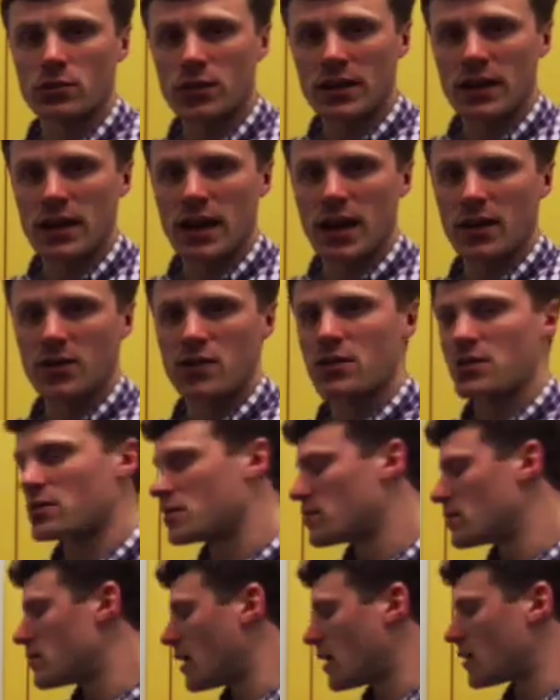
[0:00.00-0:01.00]
looking at the
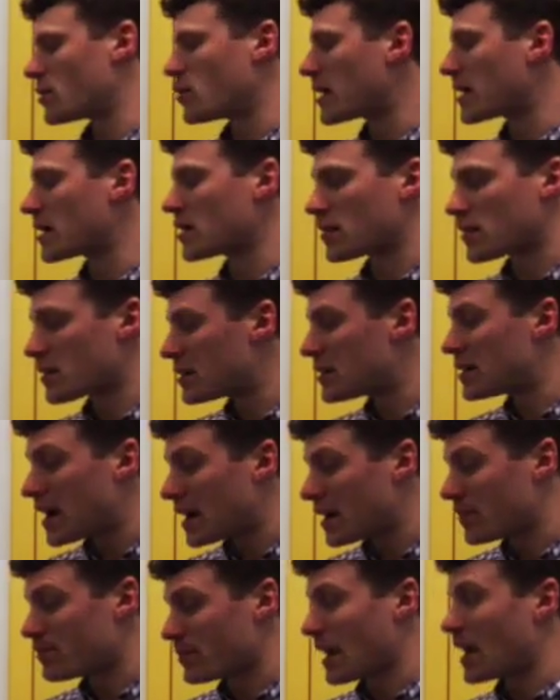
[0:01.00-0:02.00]
beginning of the
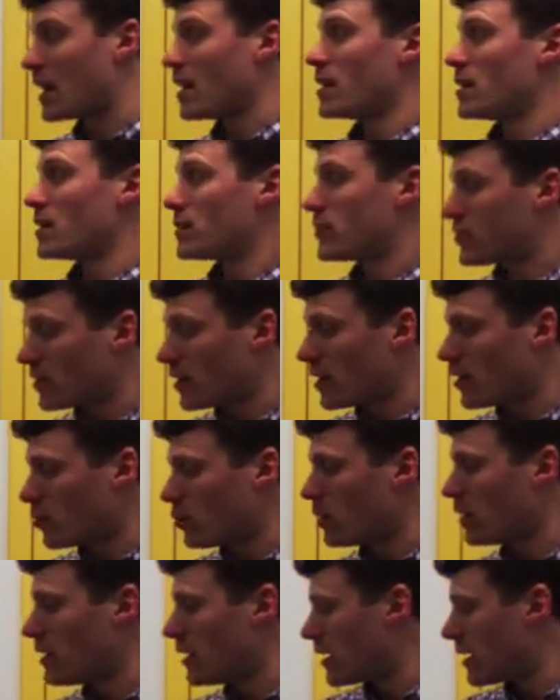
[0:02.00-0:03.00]
day.
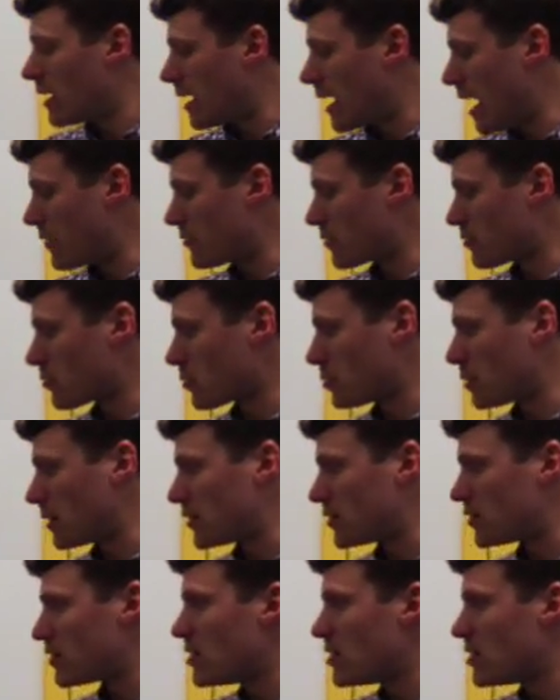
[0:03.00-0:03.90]
So I have to replace